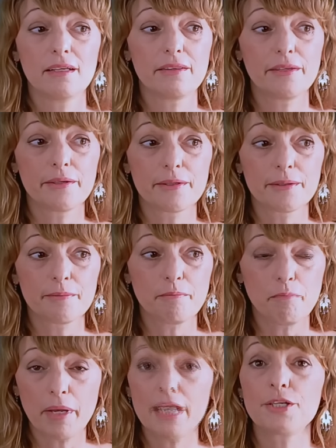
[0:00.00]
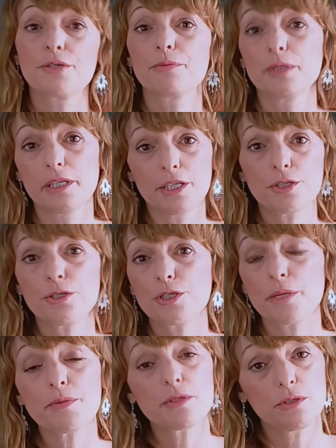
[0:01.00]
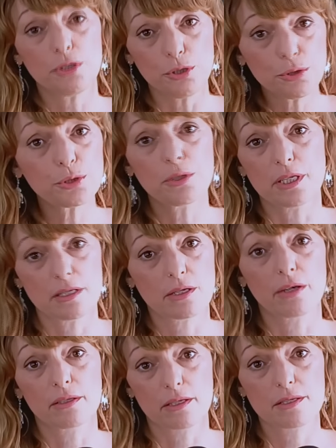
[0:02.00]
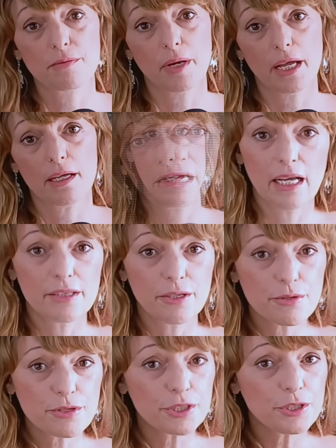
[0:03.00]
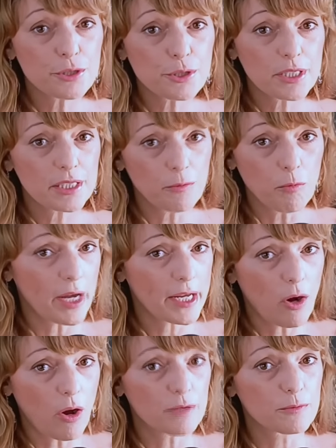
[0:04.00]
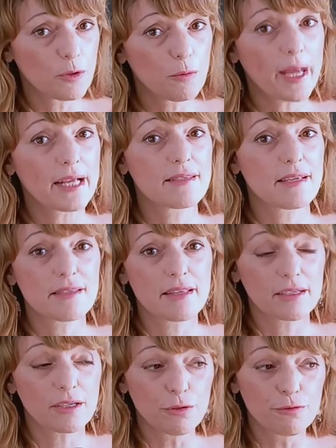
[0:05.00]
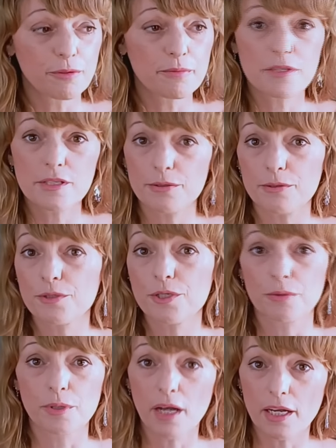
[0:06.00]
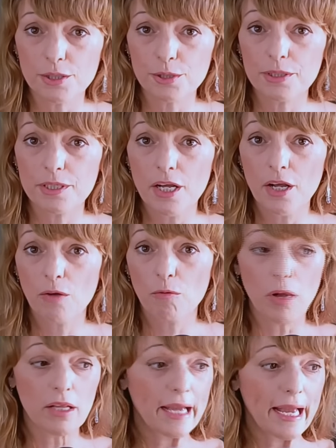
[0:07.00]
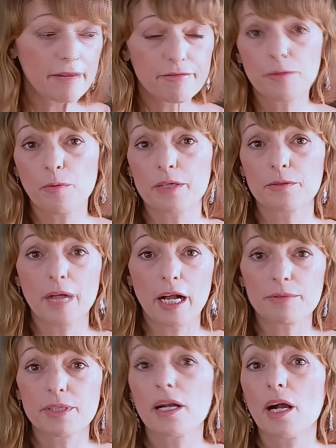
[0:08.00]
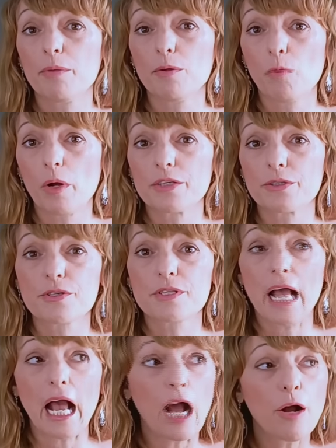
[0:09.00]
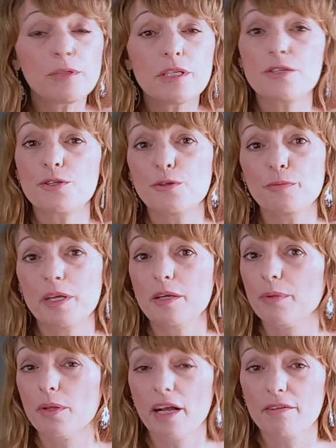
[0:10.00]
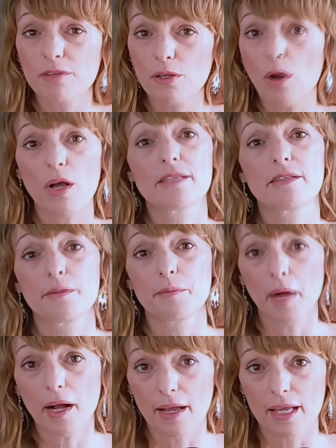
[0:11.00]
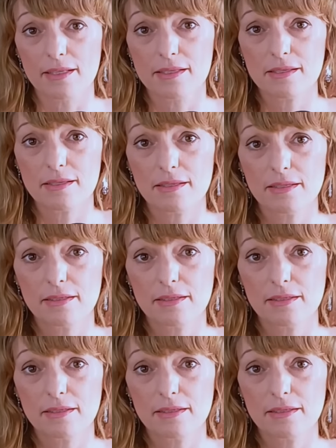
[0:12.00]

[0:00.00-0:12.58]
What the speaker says: their major relationships usually start this way. And those are usually the white-hot romances that go from 0 to 100, while everyone around the couple wonders how these two people have lost their minds.